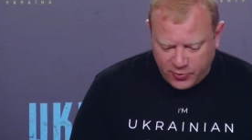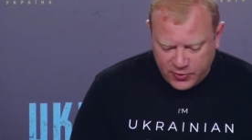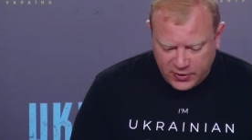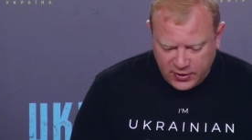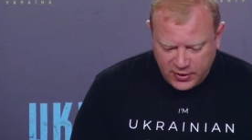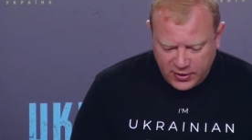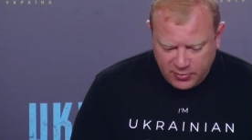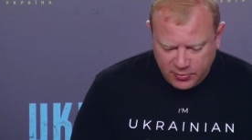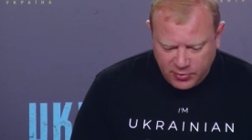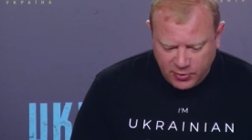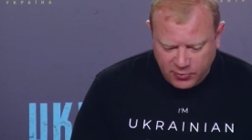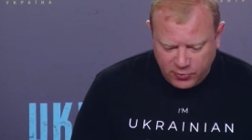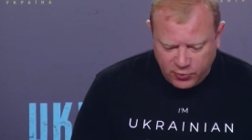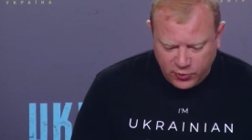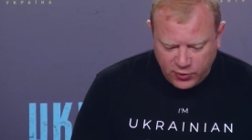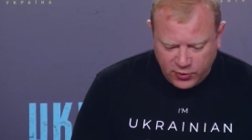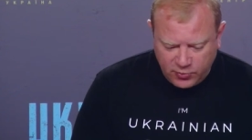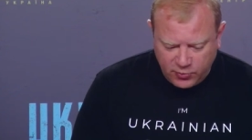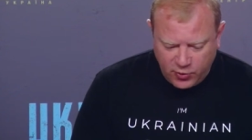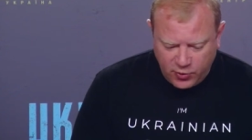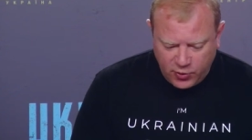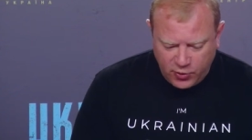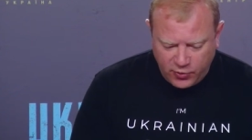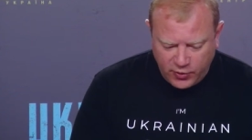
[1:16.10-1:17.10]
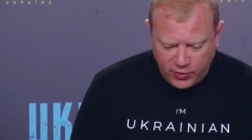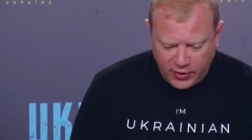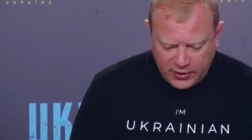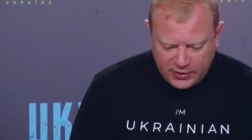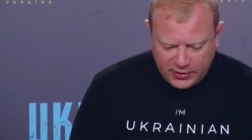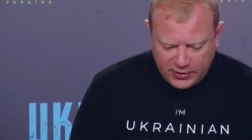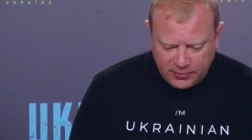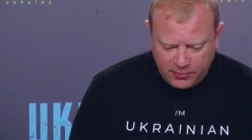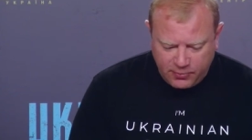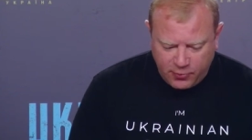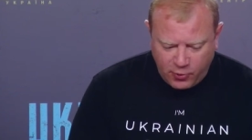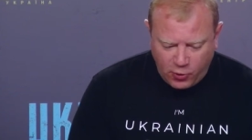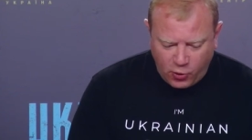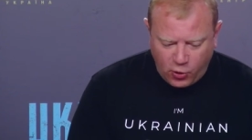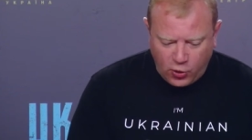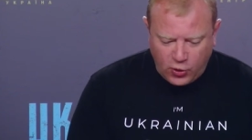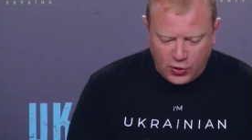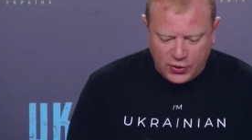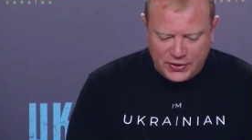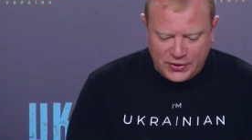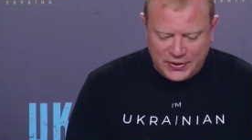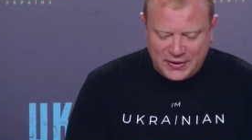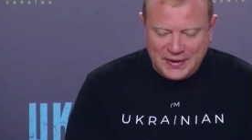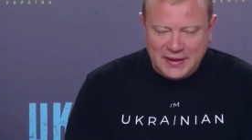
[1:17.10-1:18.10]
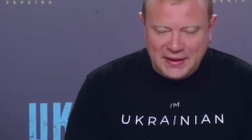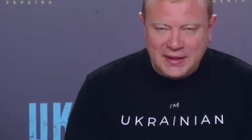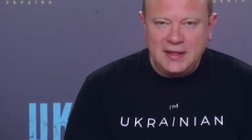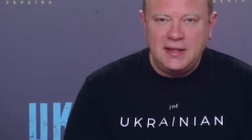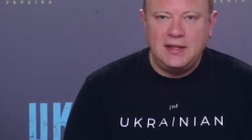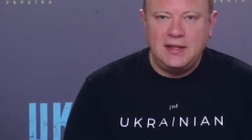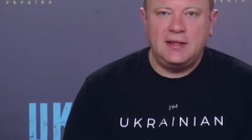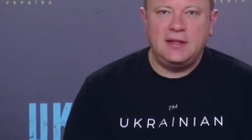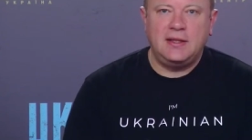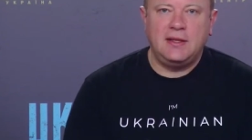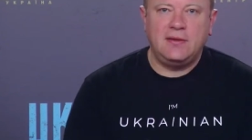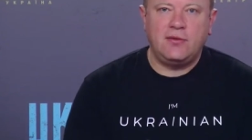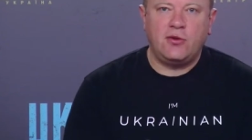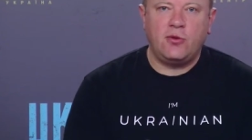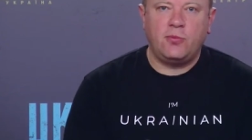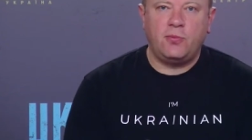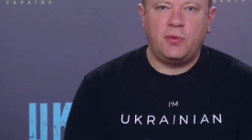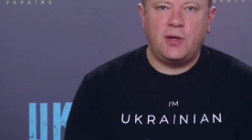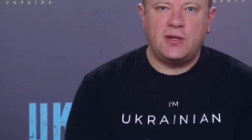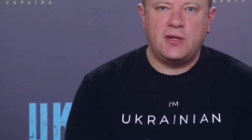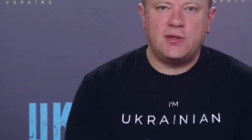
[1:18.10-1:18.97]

freedom. Today we have a special event.